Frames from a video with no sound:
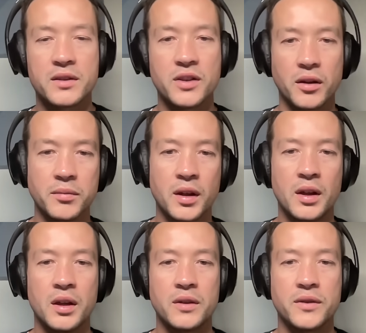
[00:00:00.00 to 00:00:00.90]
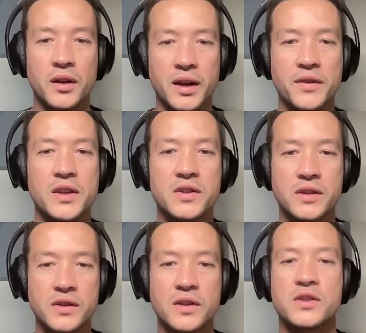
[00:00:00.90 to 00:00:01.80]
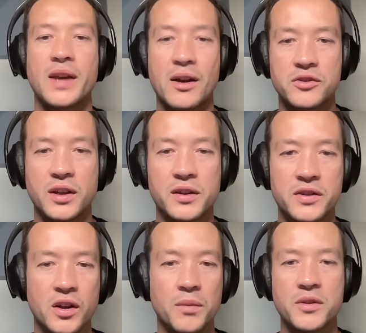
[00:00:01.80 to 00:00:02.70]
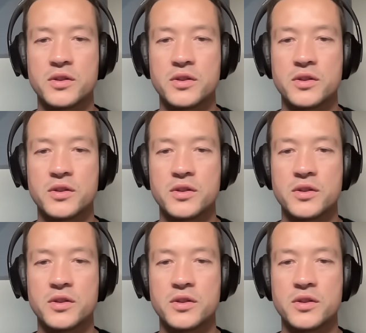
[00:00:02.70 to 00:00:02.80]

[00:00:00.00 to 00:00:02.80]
So again, this is outside the CRM.